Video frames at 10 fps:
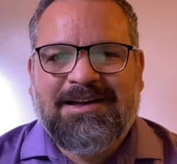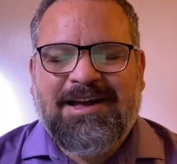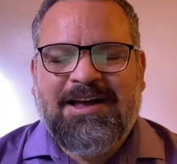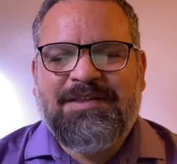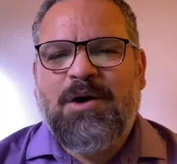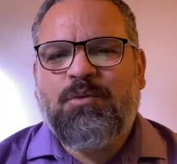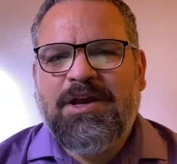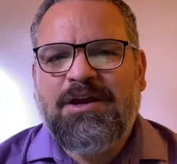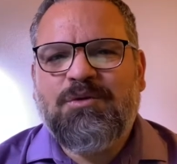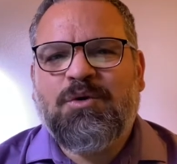and that
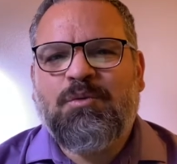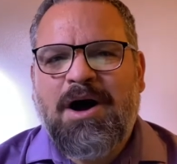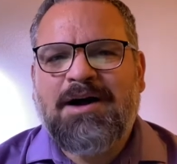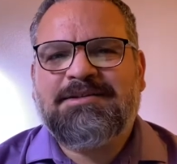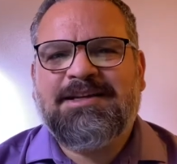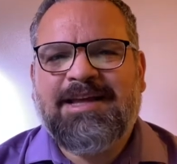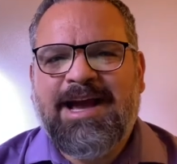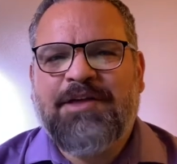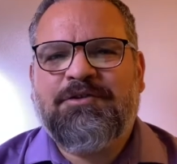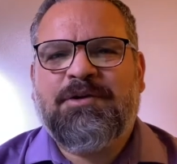we will walk
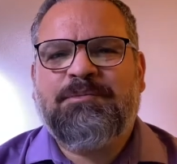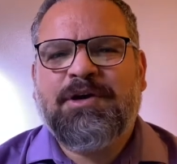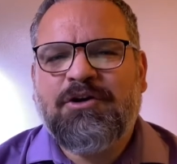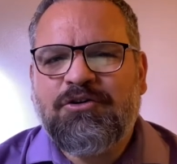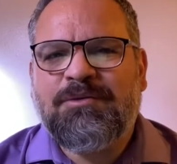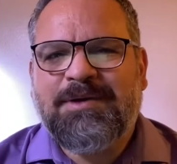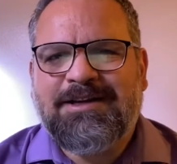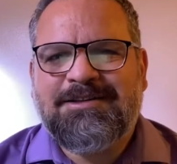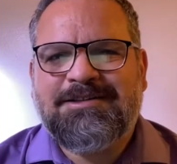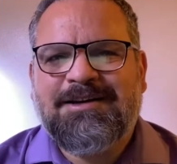together the
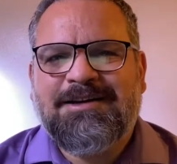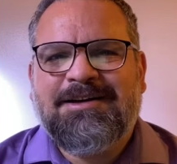pilgrimage.